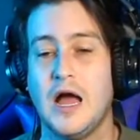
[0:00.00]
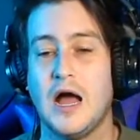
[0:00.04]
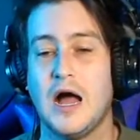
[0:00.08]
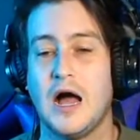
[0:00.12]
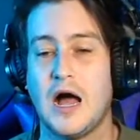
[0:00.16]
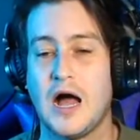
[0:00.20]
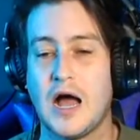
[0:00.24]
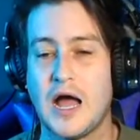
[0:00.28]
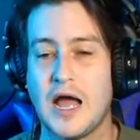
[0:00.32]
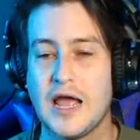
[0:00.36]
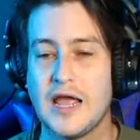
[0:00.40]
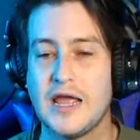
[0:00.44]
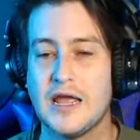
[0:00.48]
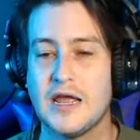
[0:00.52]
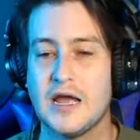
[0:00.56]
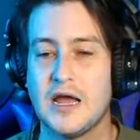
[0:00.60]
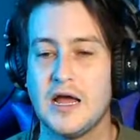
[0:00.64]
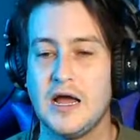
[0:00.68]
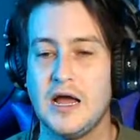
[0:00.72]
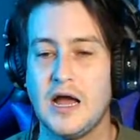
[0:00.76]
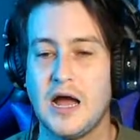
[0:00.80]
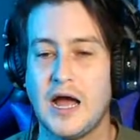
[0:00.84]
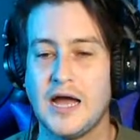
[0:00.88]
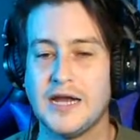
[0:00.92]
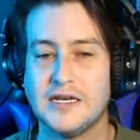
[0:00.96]

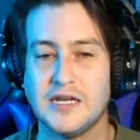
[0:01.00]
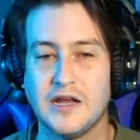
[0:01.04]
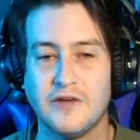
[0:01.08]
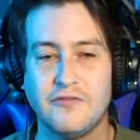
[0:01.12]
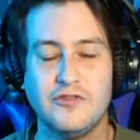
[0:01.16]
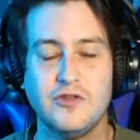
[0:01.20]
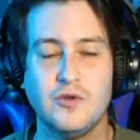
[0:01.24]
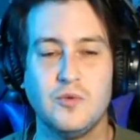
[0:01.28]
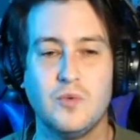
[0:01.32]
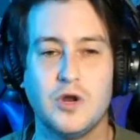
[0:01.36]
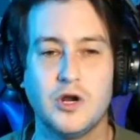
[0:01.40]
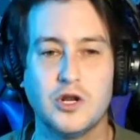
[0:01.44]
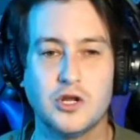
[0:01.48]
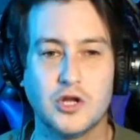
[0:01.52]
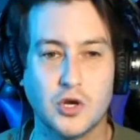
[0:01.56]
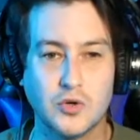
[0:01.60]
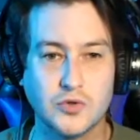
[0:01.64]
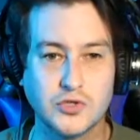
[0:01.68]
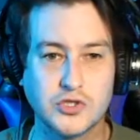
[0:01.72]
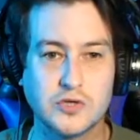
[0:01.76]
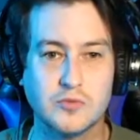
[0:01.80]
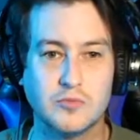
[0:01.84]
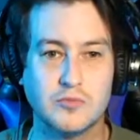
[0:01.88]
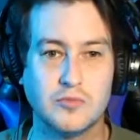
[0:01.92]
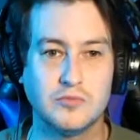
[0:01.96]
I definitely want to go
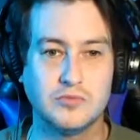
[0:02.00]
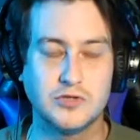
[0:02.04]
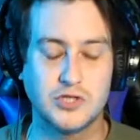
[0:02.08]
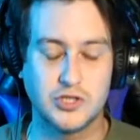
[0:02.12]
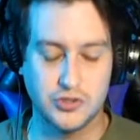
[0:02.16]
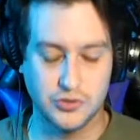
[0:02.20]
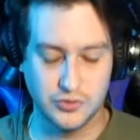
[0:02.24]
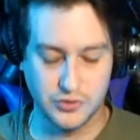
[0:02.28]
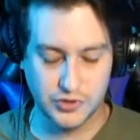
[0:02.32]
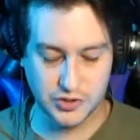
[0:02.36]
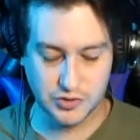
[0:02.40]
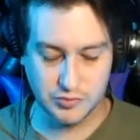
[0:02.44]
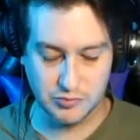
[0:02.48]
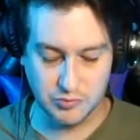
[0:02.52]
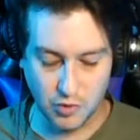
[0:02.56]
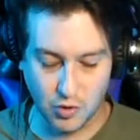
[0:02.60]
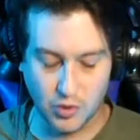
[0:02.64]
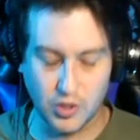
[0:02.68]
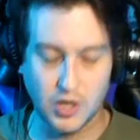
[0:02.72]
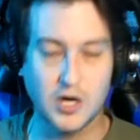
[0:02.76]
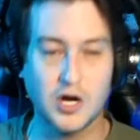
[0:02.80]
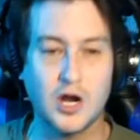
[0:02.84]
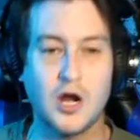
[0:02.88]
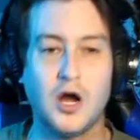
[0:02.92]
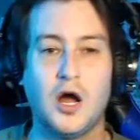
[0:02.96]
to some
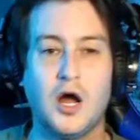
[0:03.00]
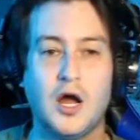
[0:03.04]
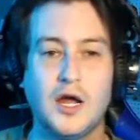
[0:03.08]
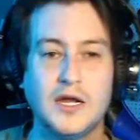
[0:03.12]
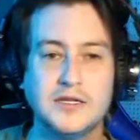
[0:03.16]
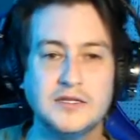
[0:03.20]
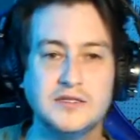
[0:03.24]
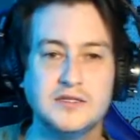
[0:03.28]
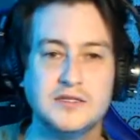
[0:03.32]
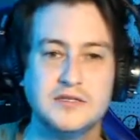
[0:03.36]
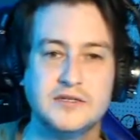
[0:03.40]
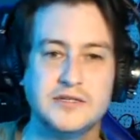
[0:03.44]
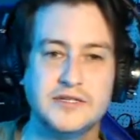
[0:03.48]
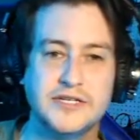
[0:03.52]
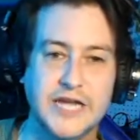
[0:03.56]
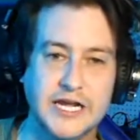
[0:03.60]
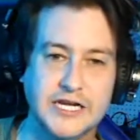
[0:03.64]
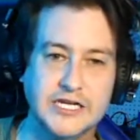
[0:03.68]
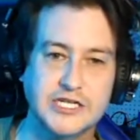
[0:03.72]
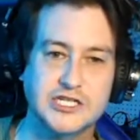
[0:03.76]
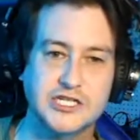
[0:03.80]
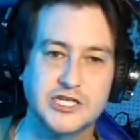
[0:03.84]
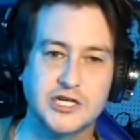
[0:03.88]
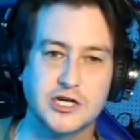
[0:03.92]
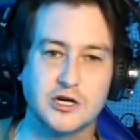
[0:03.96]
more cons
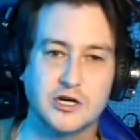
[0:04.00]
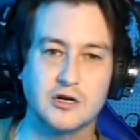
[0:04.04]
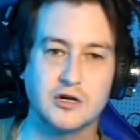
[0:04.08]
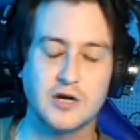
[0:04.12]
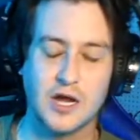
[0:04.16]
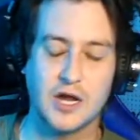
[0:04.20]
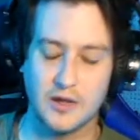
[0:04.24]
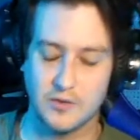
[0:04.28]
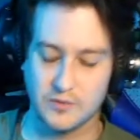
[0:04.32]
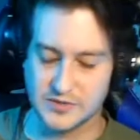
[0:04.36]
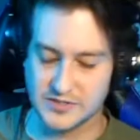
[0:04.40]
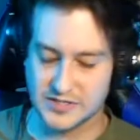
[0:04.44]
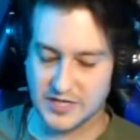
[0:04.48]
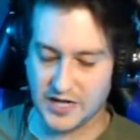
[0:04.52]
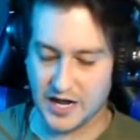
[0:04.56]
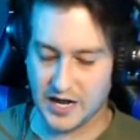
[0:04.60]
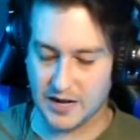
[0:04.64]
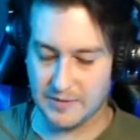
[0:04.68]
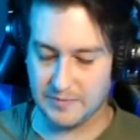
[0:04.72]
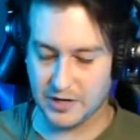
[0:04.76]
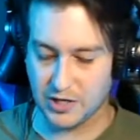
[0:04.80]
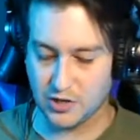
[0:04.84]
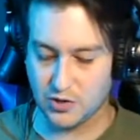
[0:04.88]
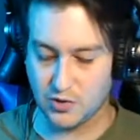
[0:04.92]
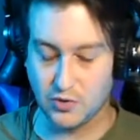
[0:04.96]
next year. I was kind of
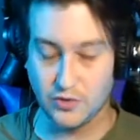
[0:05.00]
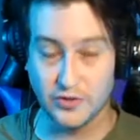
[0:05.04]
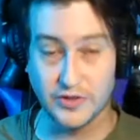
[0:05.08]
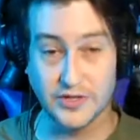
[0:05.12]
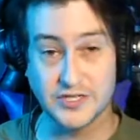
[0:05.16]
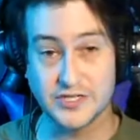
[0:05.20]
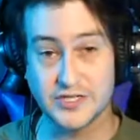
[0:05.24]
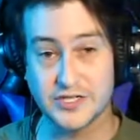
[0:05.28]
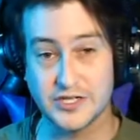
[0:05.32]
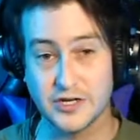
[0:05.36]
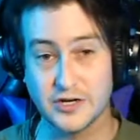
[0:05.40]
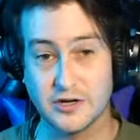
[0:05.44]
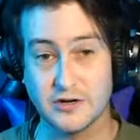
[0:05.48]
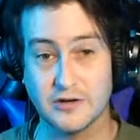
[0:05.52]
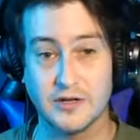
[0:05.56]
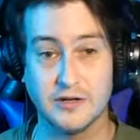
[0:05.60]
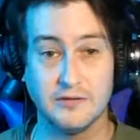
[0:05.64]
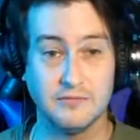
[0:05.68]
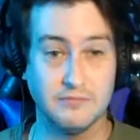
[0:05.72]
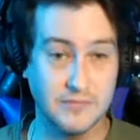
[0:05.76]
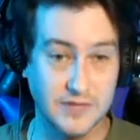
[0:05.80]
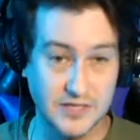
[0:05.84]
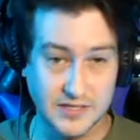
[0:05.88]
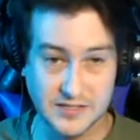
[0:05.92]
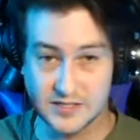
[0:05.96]
my goal this year,
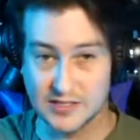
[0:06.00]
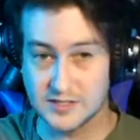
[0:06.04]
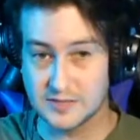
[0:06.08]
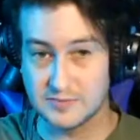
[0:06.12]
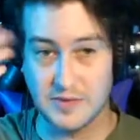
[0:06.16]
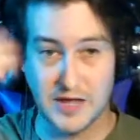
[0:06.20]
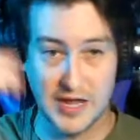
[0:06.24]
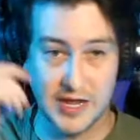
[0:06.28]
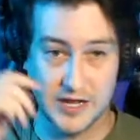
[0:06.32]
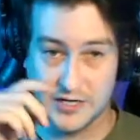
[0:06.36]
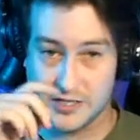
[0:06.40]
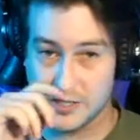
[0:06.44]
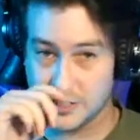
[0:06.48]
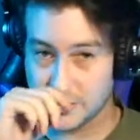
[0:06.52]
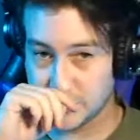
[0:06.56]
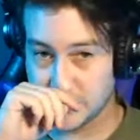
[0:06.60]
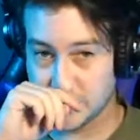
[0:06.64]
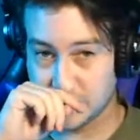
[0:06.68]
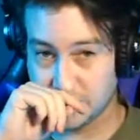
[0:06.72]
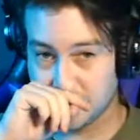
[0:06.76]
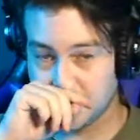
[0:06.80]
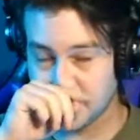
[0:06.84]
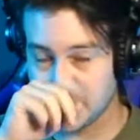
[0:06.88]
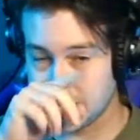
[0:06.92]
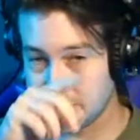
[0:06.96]
and this is my addition
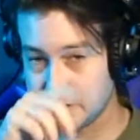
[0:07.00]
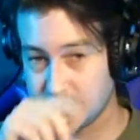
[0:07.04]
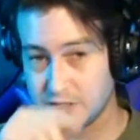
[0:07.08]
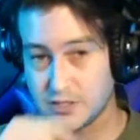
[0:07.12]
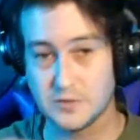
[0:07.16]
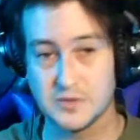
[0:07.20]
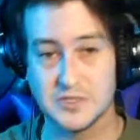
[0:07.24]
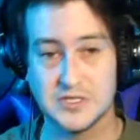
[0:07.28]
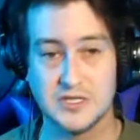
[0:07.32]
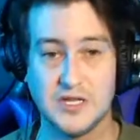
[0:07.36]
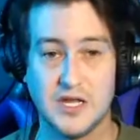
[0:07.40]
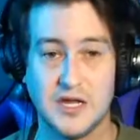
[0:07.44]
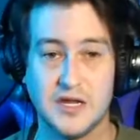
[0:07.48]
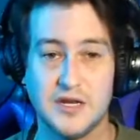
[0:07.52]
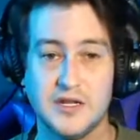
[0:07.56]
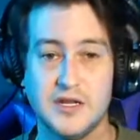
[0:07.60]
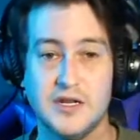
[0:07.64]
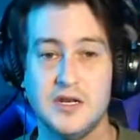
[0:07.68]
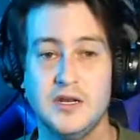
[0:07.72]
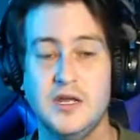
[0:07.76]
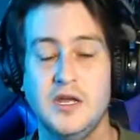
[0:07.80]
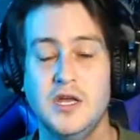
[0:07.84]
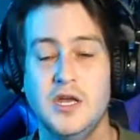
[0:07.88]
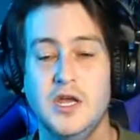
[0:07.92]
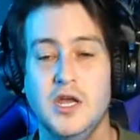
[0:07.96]
for this year with
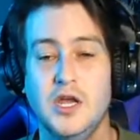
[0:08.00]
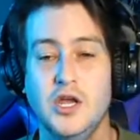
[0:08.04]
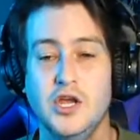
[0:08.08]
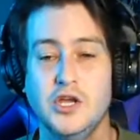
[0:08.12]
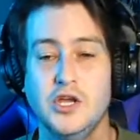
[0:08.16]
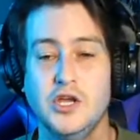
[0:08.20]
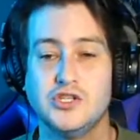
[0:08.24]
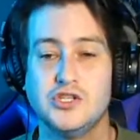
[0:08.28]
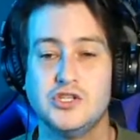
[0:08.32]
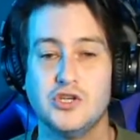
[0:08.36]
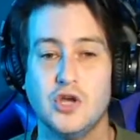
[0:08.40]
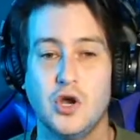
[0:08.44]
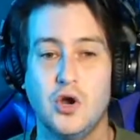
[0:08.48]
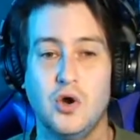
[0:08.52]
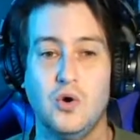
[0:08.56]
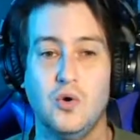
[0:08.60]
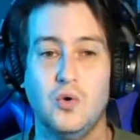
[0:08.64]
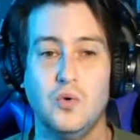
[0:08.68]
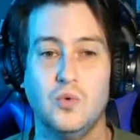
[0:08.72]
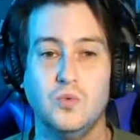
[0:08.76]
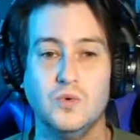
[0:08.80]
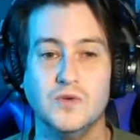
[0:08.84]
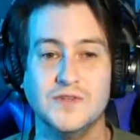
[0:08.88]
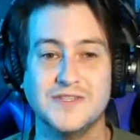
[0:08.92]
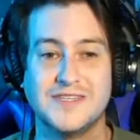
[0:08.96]
London. So
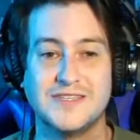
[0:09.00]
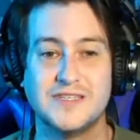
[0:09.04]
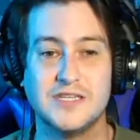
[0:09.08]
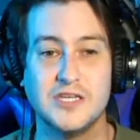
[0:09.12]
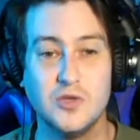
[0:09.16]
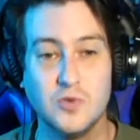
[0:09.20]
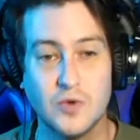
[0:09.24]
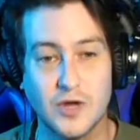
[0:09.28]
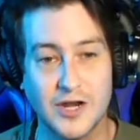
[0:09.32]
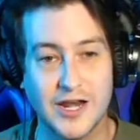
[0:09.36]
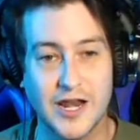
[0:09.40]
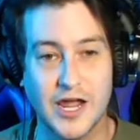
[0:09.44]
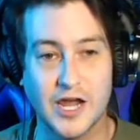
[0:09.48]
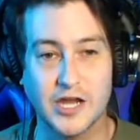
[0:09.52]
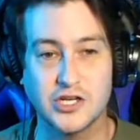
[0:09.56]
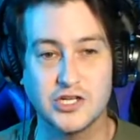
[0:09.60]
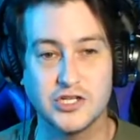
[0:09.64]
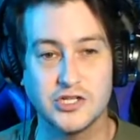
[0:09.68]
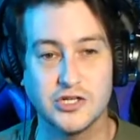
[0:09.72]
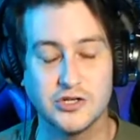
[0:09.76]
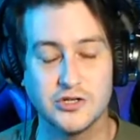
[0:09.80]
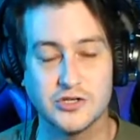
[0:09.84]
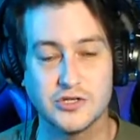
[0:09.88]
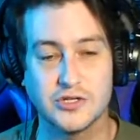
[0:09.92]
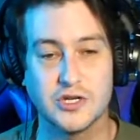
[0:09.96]
we'll see what next
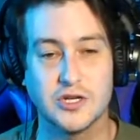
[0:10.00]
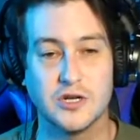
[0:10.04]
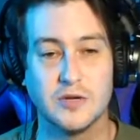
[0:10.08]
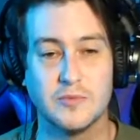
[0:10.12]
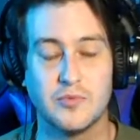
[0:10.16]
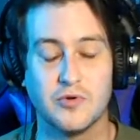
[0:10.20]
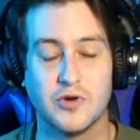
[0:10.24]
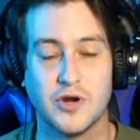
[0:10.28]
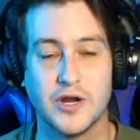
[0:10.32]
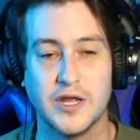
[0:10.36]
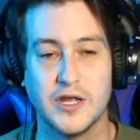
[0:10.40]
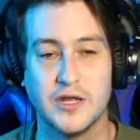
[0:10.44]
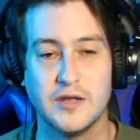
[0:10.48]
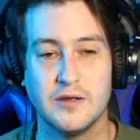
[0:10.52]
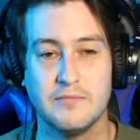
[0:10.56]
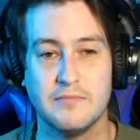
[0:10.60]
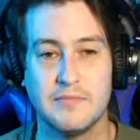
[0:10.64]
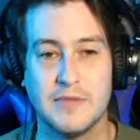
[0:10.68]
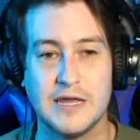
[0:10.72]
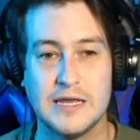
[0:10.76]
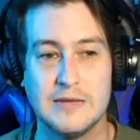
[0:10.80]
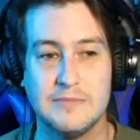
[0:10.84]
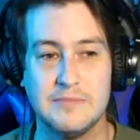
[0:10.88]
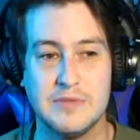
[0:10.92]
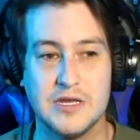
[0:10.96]
year is going to bring.
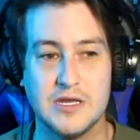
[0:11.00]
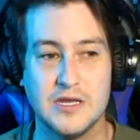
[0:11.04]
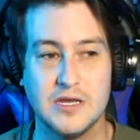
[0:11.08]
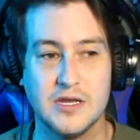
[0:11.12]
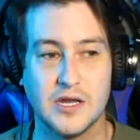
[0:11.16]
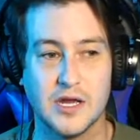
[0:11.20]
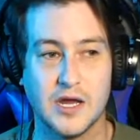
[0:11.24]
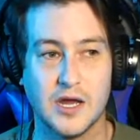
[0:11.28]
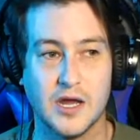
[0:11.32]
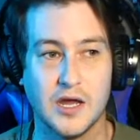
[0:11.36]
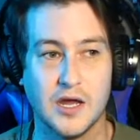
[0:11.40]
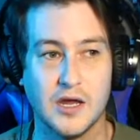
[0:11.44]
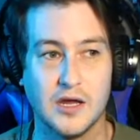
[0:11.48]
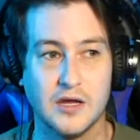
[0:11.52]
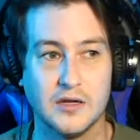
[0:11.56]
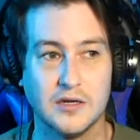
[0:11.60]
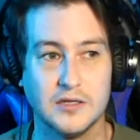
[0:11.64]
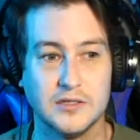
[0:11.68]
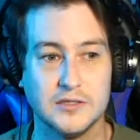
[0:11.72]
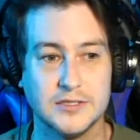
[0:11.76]
Maybe trying